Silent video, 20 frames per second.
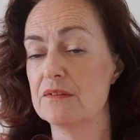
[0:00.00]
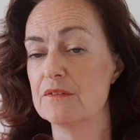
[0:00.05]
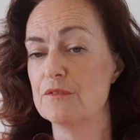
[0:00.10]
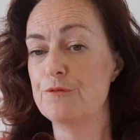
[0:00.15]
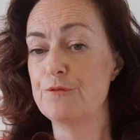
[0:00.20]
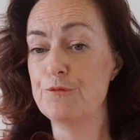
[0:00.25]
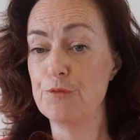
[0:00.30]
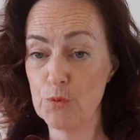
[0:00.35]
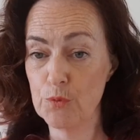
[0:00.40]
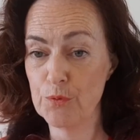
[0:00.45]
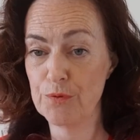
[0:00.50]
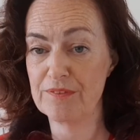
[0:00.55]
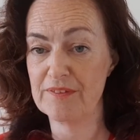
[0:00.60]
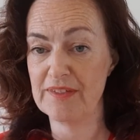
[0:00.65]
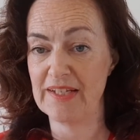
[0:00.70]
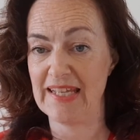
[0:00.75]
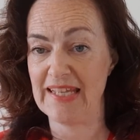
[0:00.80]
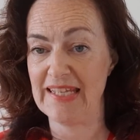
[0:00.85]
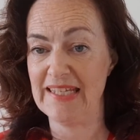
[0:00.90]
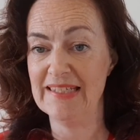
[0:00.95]

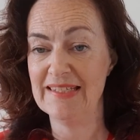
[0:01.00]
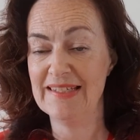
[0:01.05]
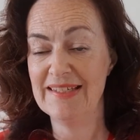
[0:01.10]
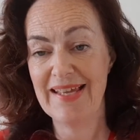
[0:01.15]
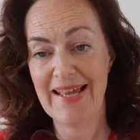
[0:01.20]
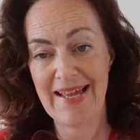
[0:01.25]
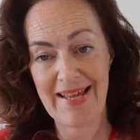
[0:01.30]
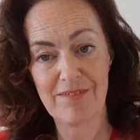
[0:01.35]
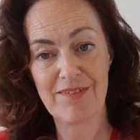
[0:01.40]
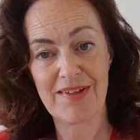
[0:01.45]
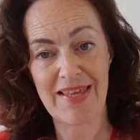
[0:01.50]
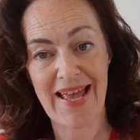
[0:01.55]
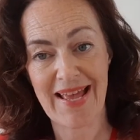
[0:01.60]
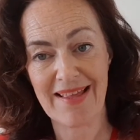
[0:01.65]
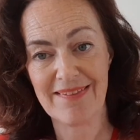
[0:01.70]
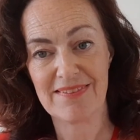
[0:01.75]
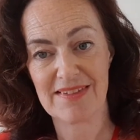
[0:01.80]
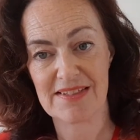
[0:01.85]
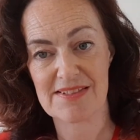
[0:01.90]
Fourthly, how can